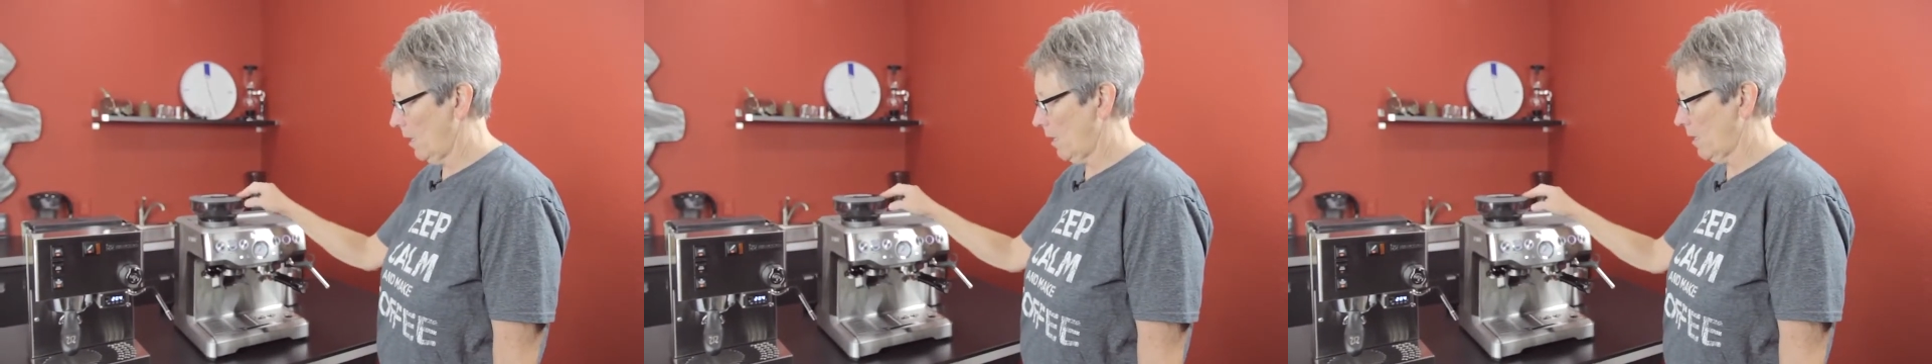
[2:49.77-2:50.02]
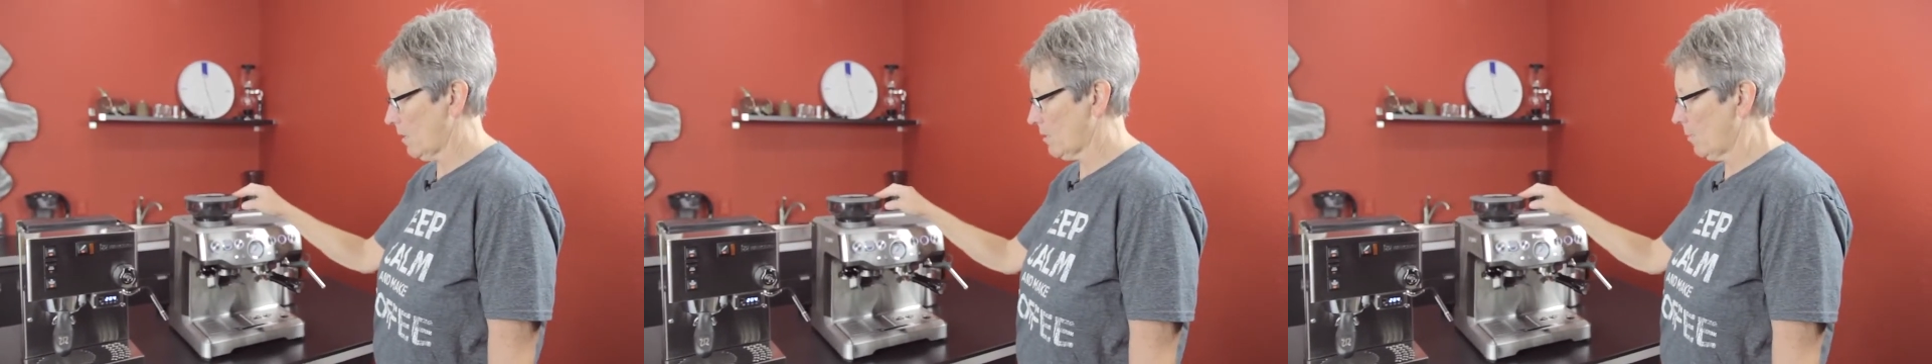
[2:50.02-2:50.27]

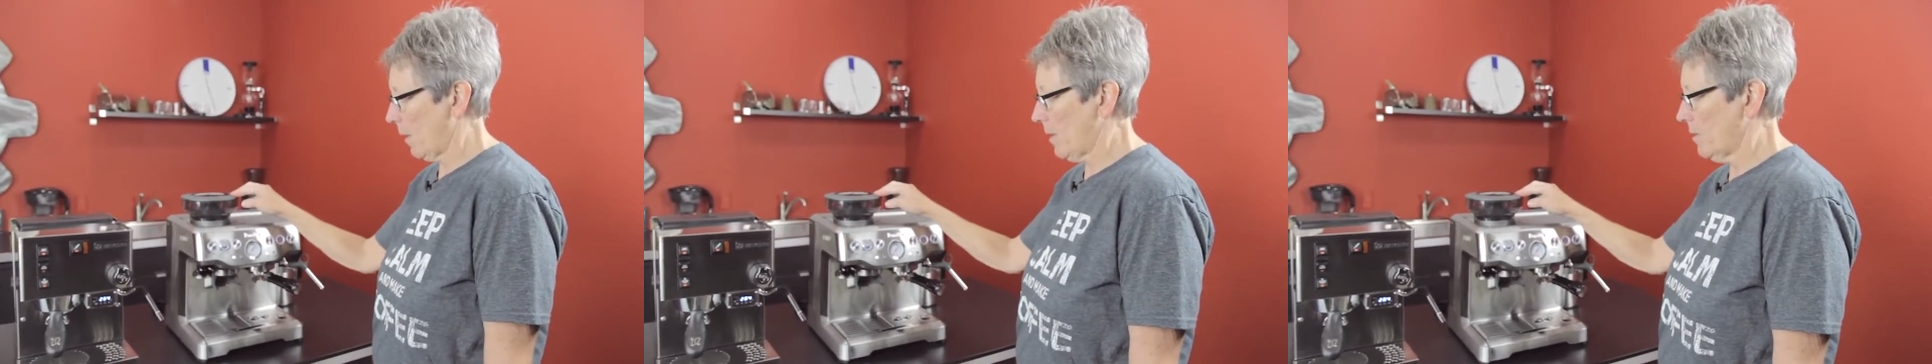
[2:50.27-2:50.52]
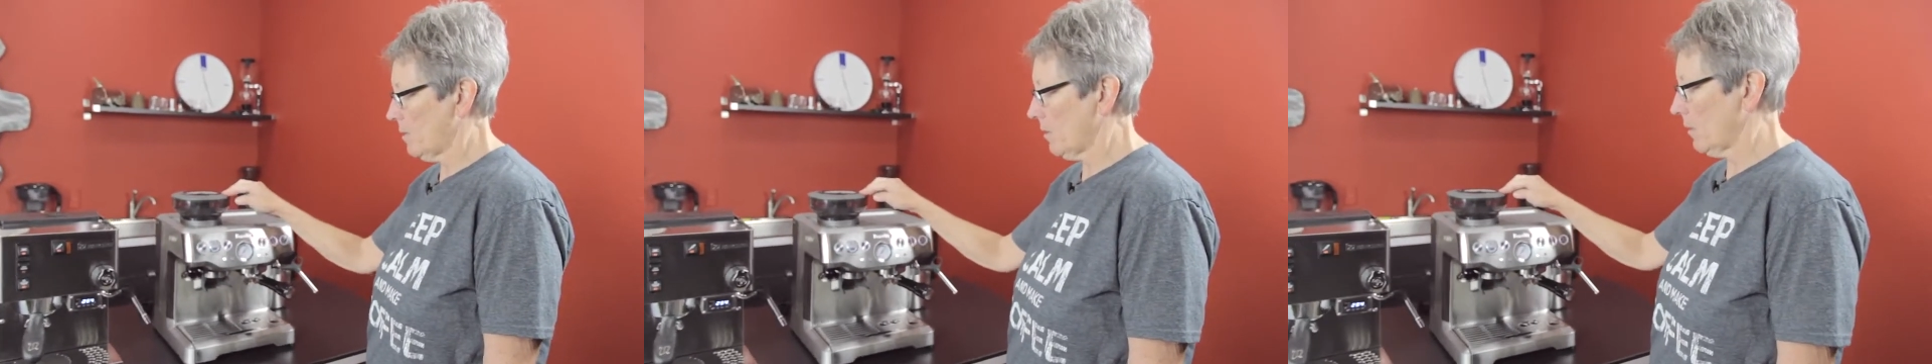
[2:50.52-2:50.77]
It's
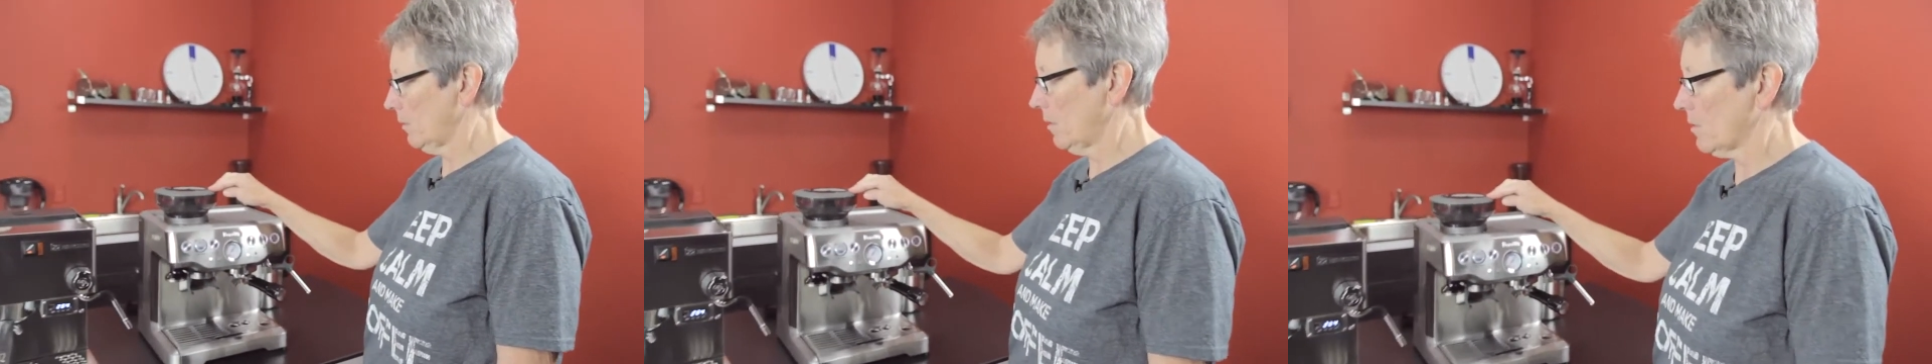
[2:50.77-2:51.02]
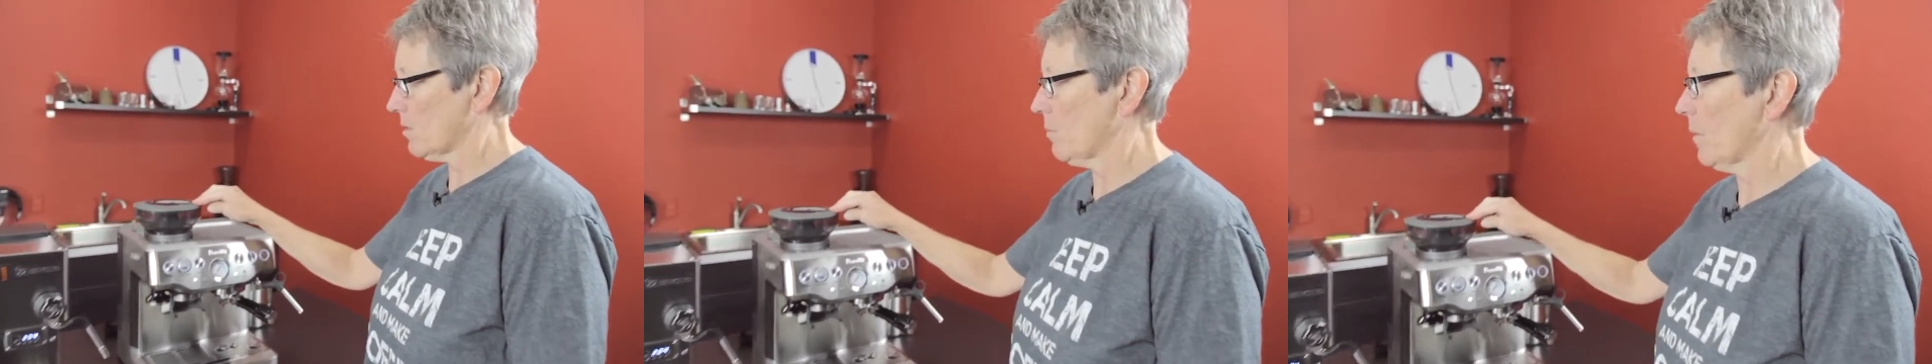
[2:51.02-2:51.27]
basically
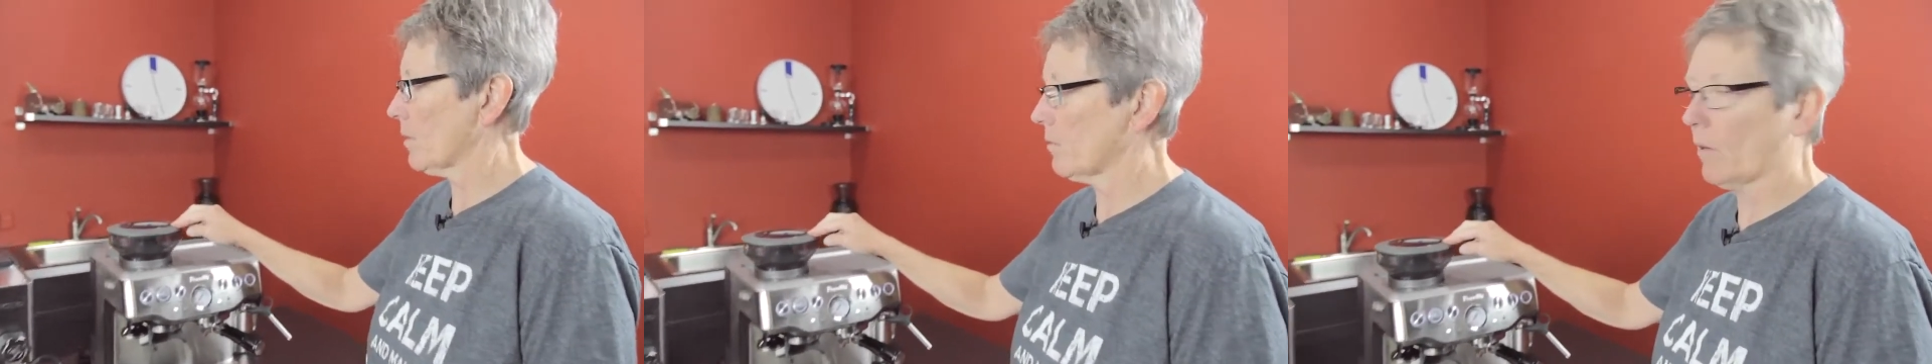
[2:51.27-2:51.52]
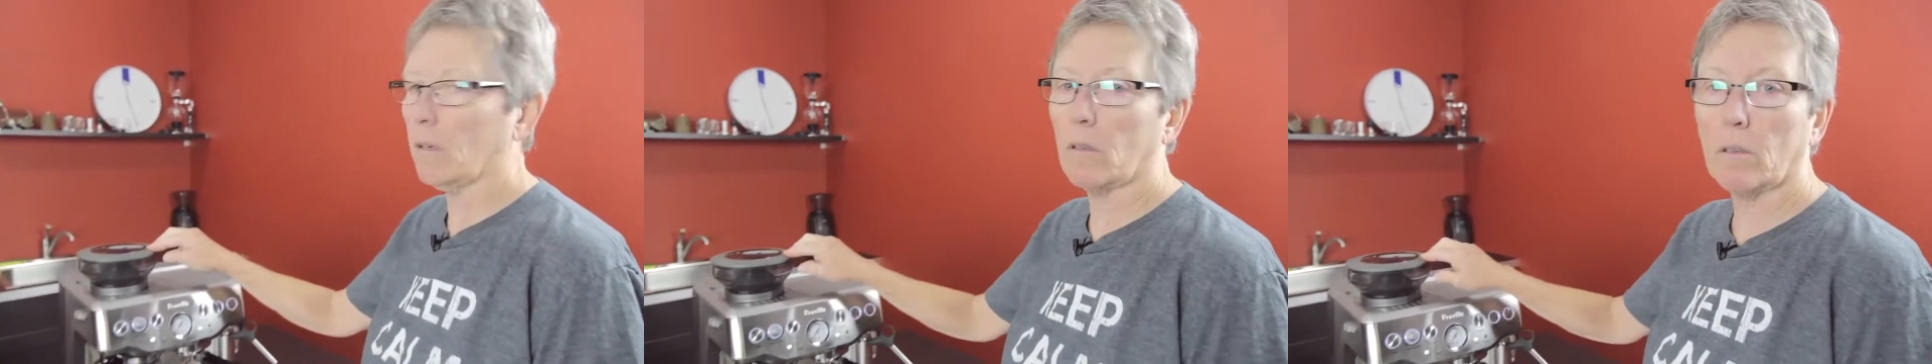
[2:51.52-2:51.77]
the smart
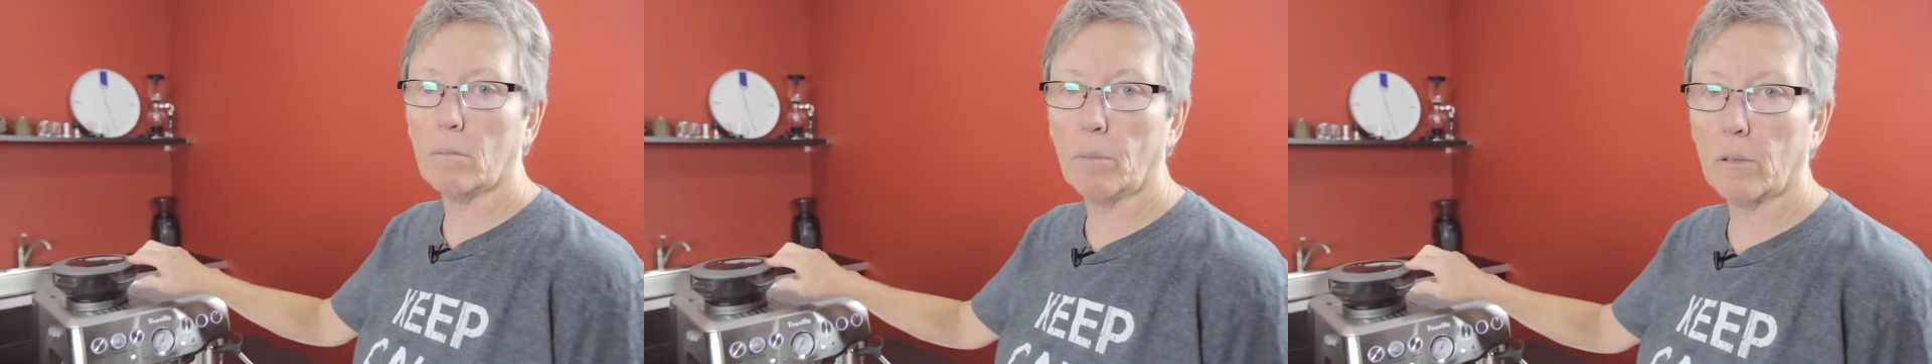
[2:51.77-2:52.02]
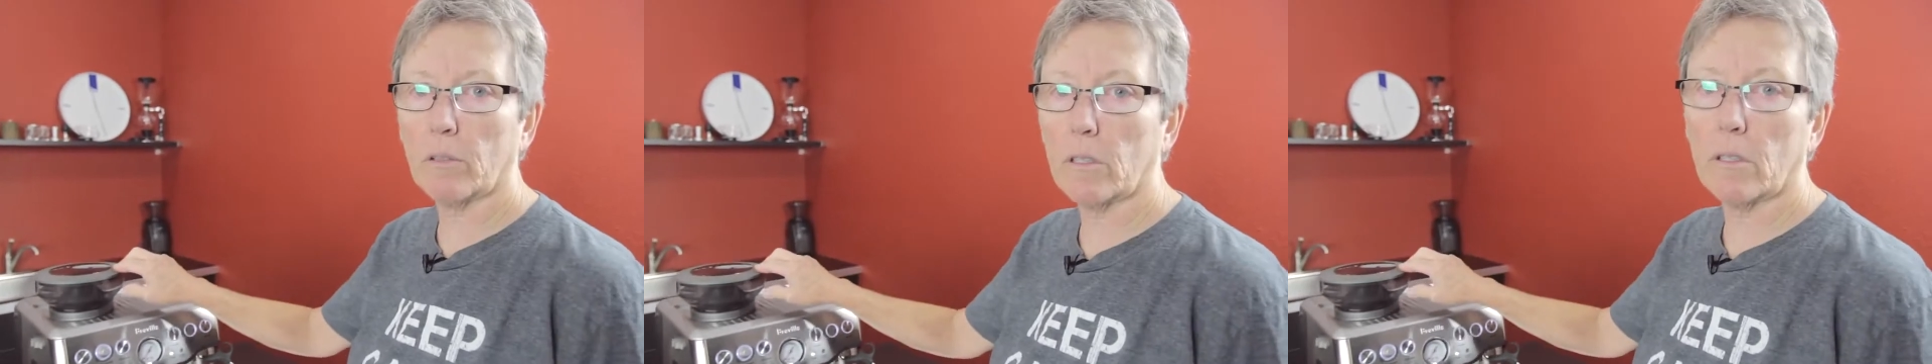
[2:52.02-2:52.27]
grinder
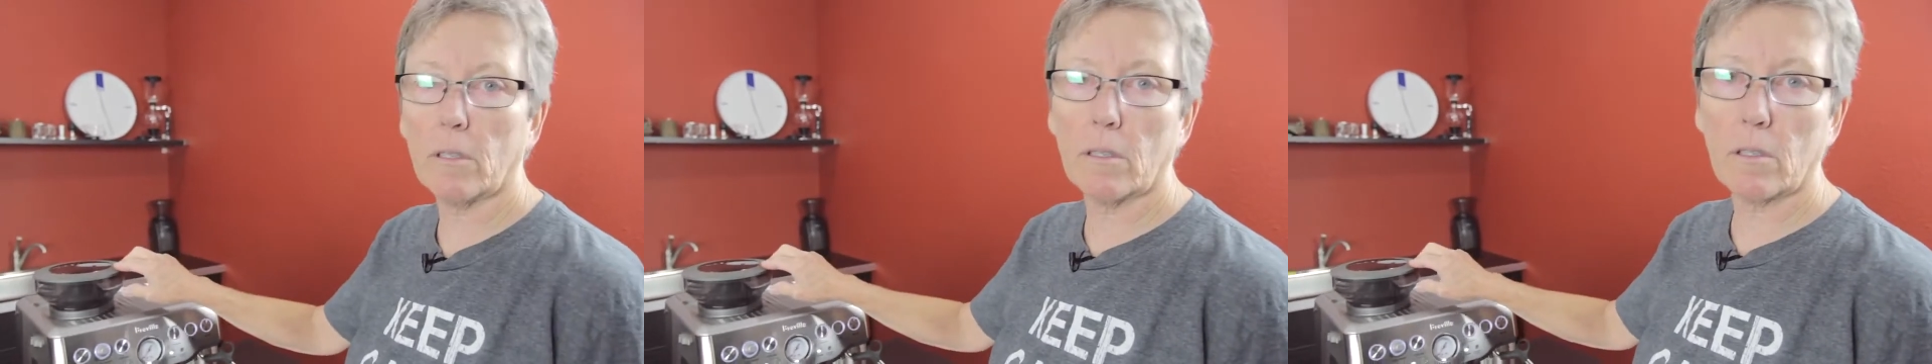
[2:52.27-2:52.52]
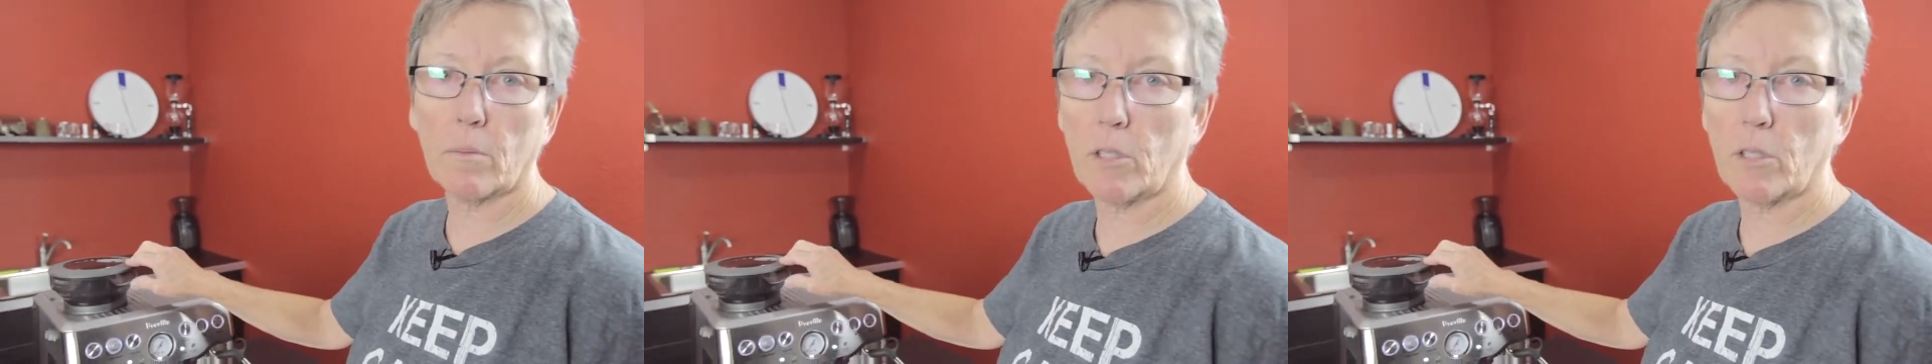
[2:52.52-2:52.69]
built into this